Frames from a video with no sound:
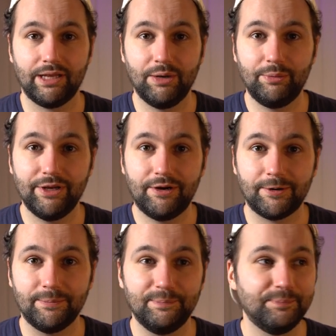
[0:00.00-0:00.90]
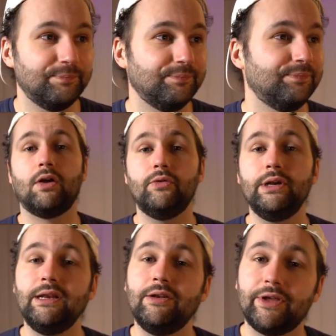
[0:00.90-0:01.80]
here we are. I'm
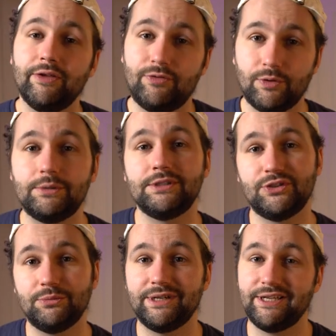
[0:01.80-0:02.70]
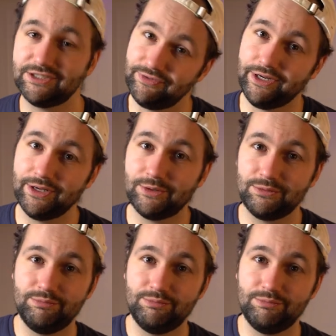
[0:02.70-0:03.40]
really looking forward to my next video.